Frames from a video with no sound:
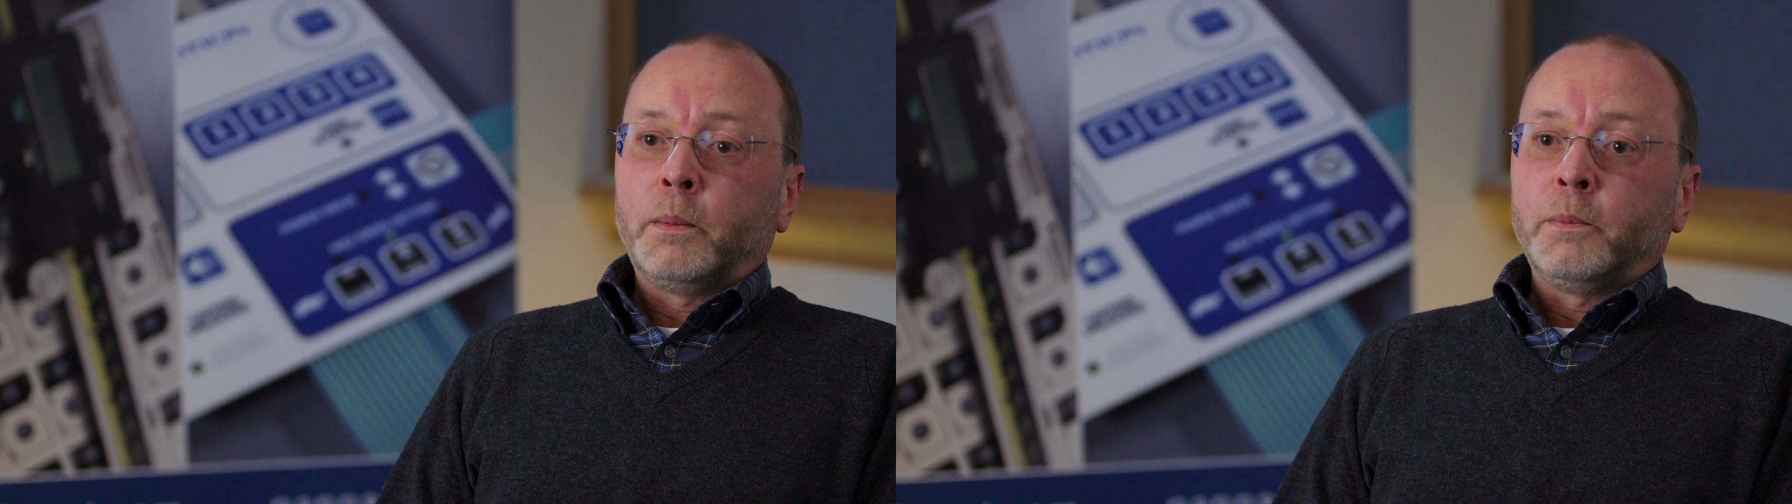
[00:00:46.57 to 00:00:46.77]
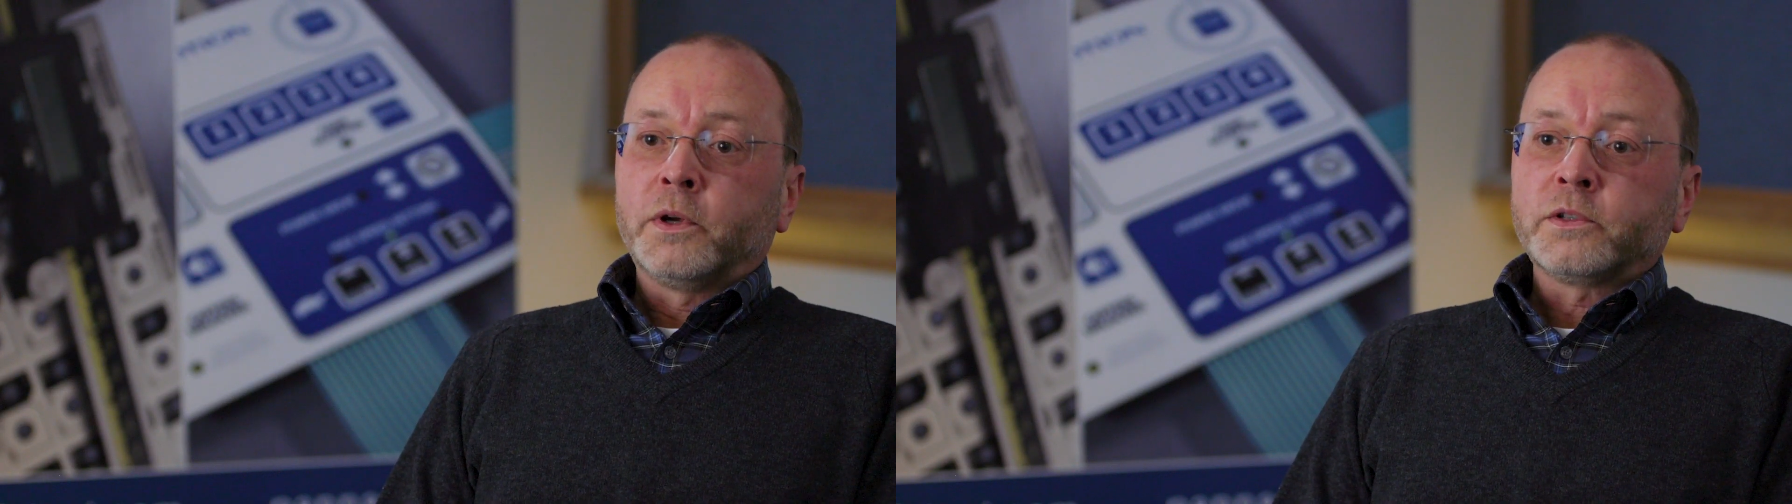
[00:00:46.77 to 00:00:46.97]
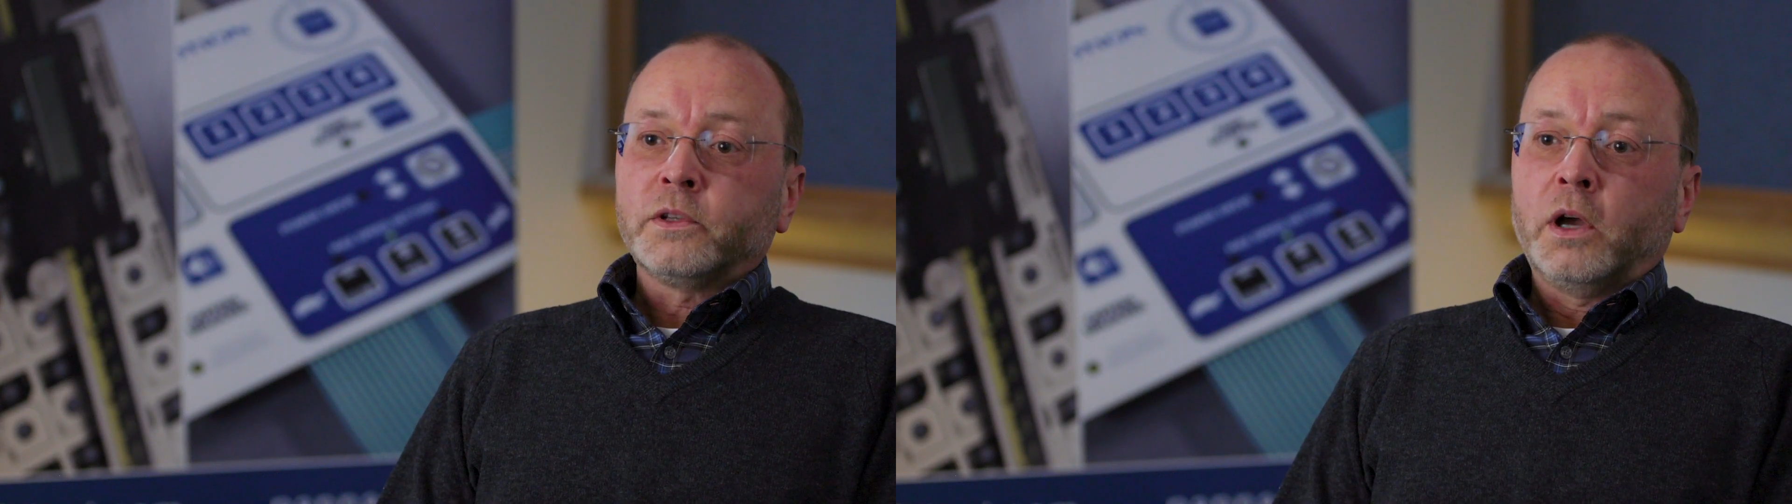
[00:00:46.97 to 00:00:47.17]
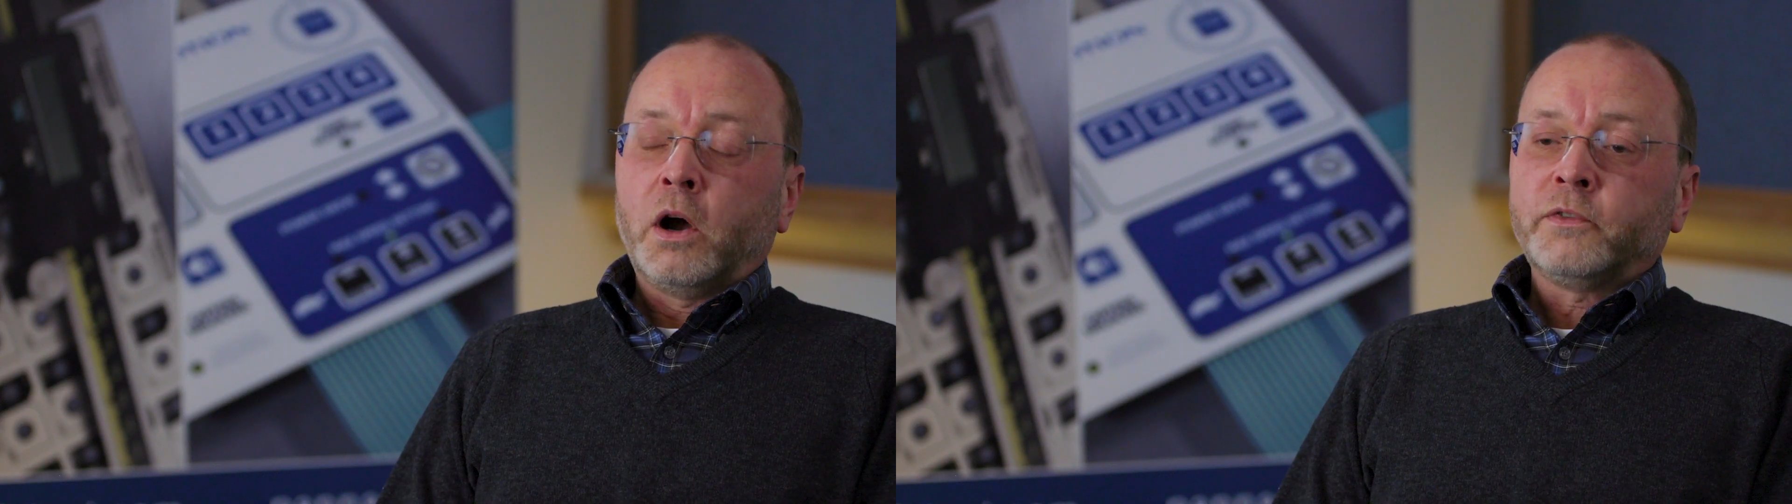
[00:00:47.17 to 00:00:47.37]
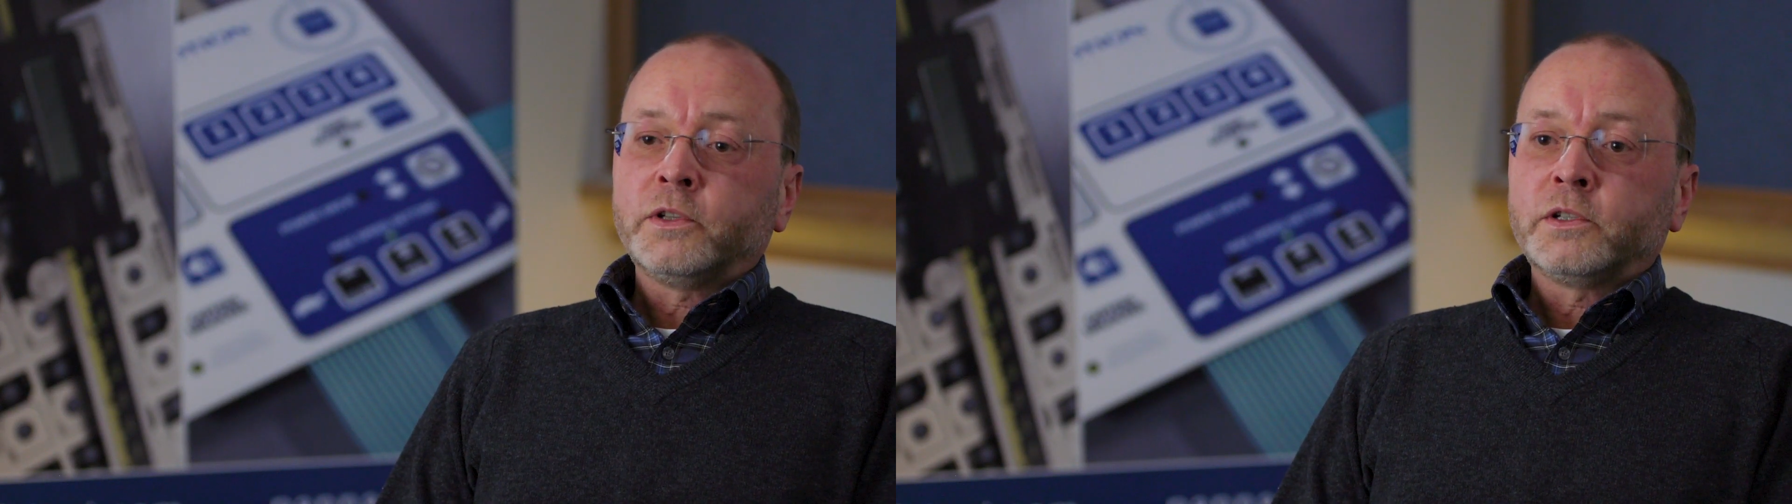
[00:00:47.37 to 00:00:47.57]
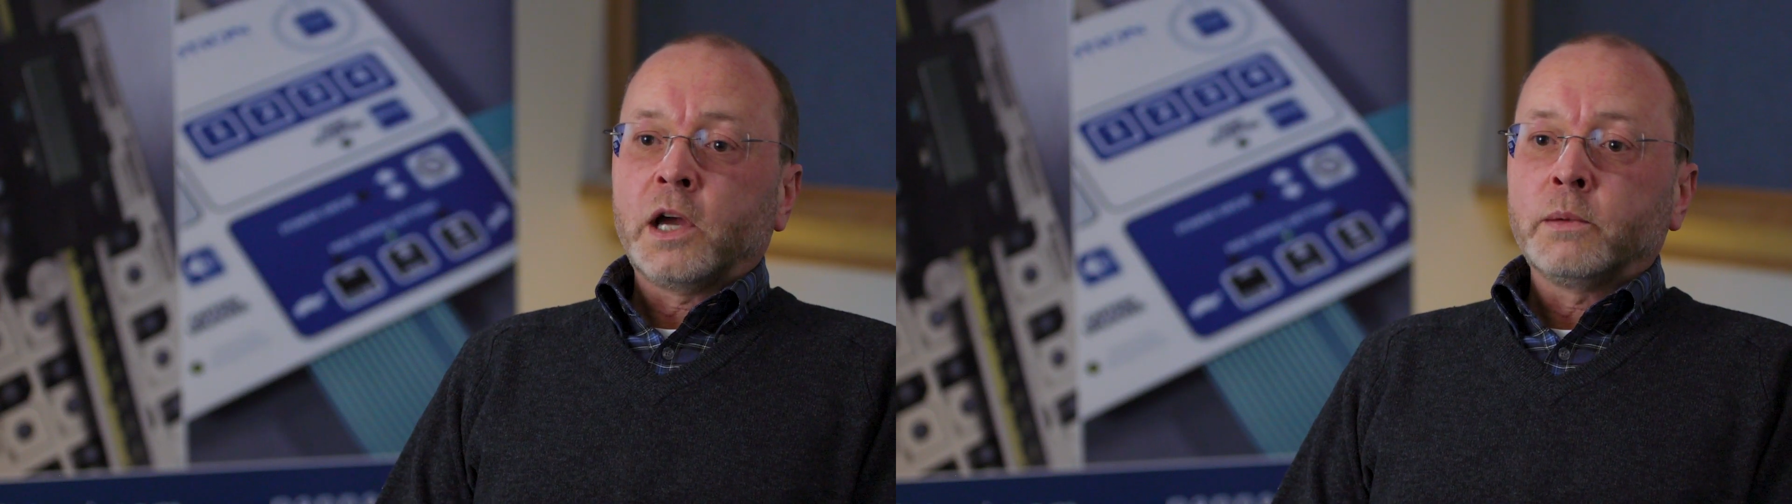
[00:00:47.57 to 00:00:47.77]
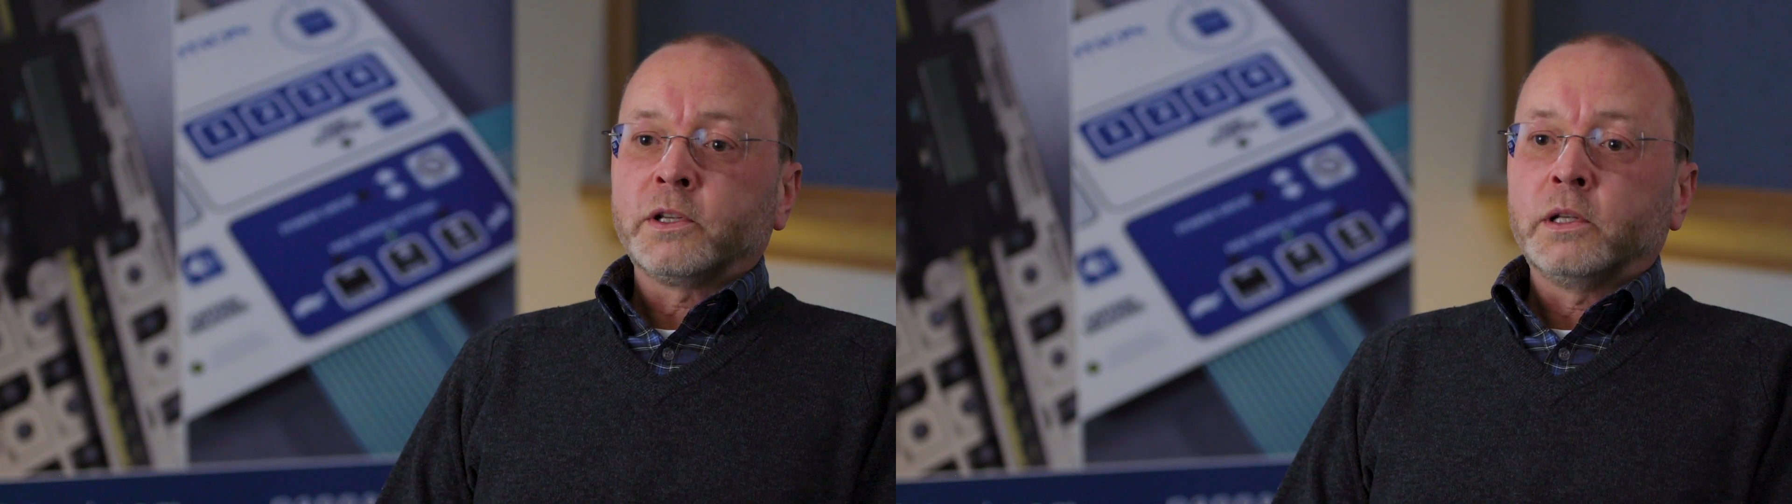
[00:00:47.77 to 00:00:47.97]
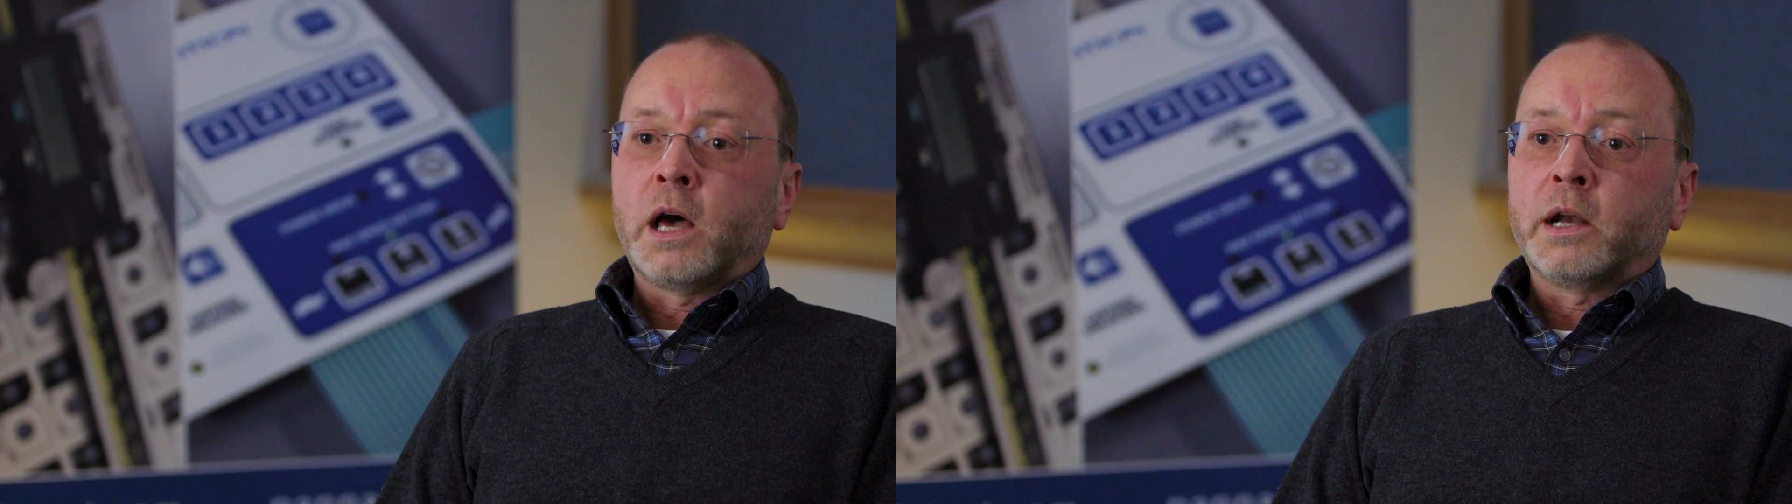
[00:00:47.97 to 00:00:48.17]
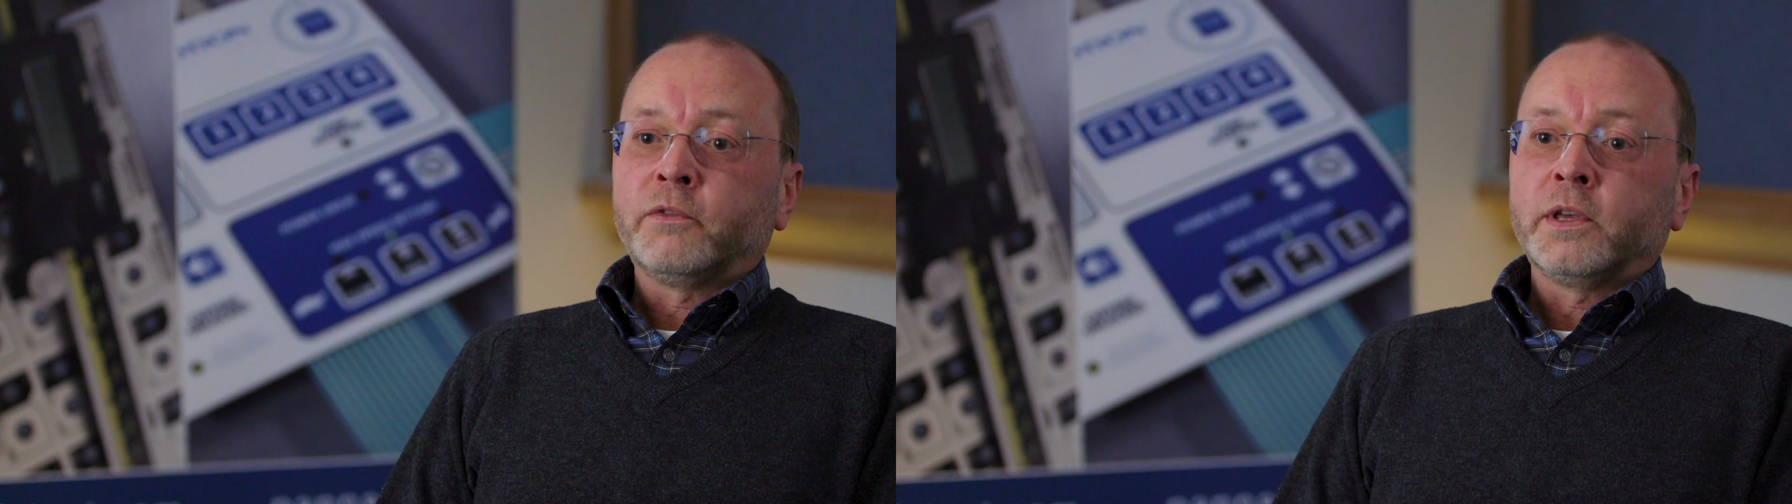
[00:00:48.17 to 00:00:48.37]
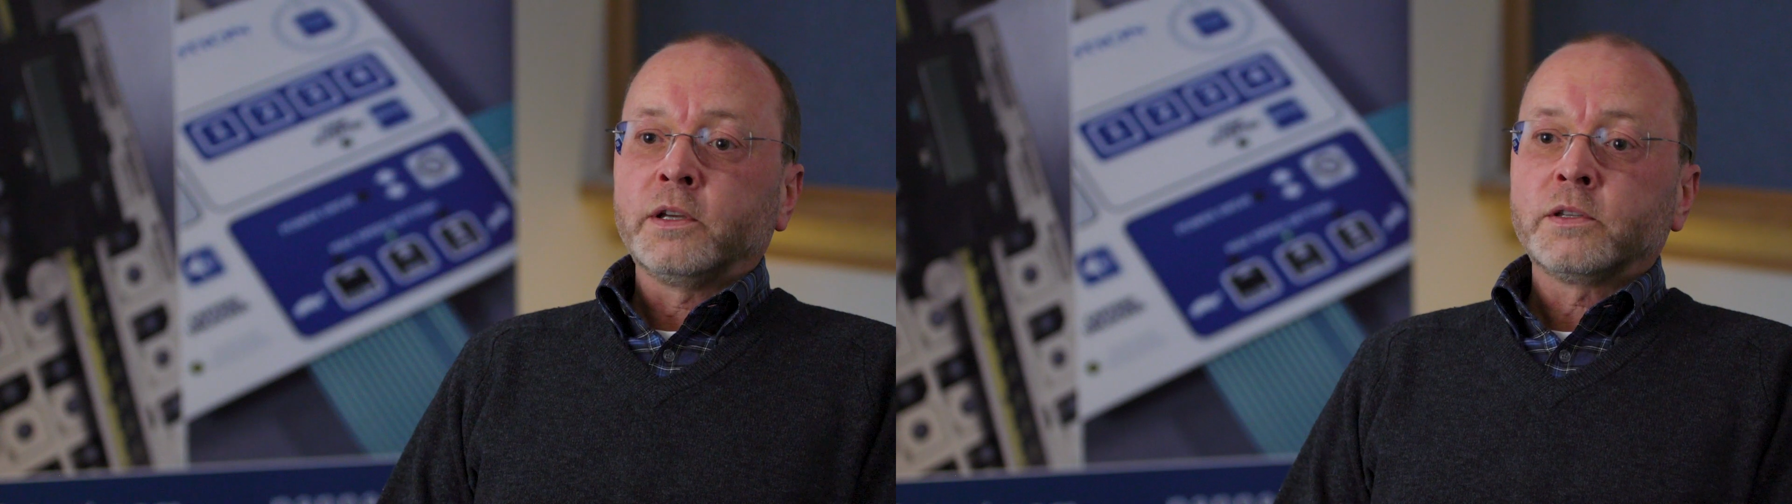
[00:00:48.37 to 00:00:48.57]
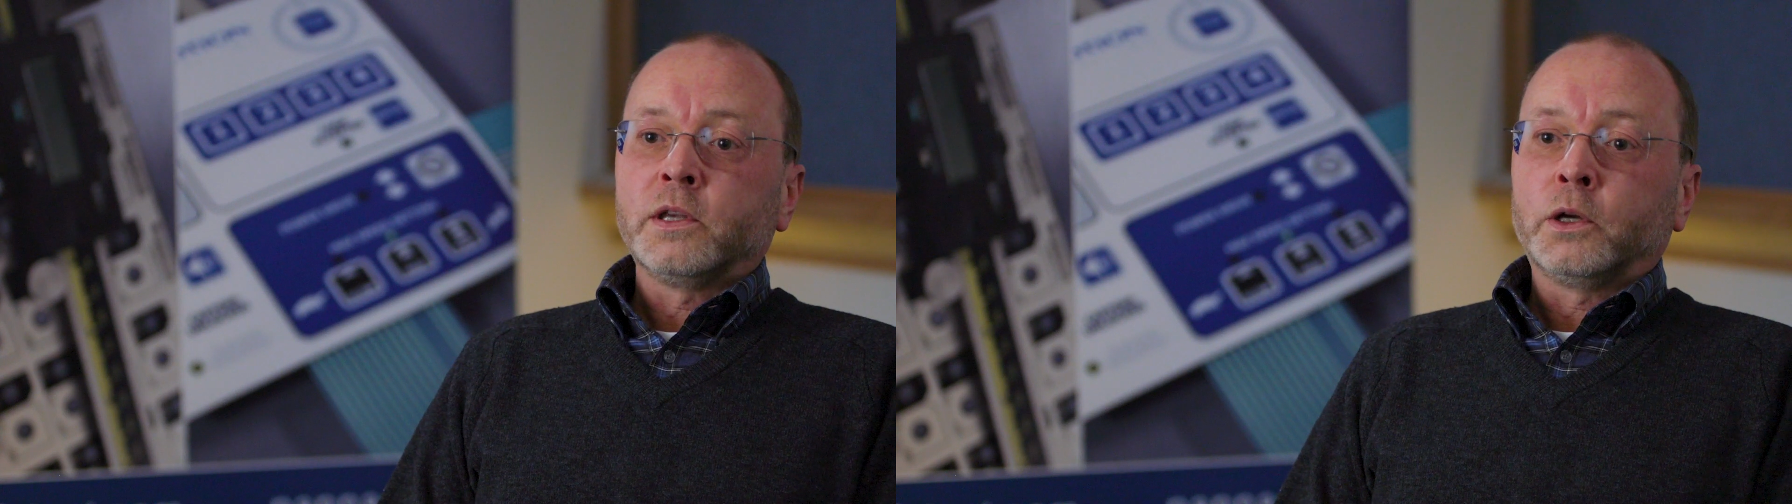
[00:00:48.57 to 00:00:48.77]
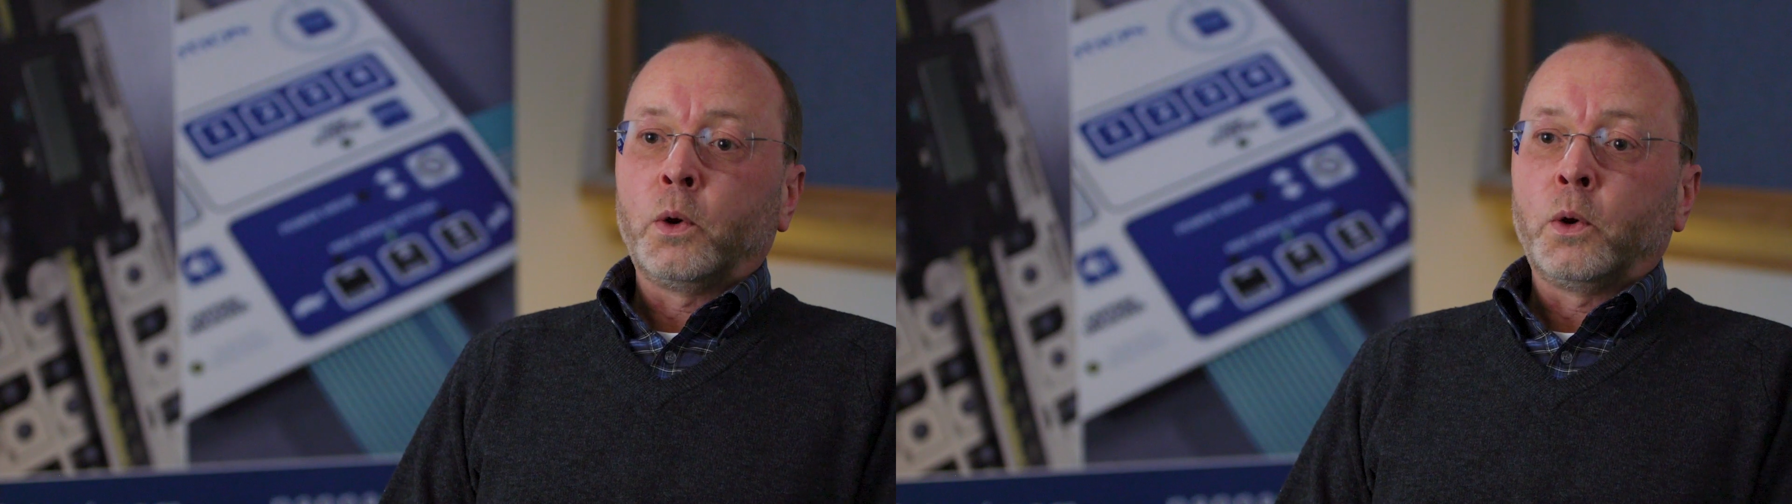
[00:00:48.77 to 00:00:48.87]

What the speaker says: There's oftentimes a lot of things that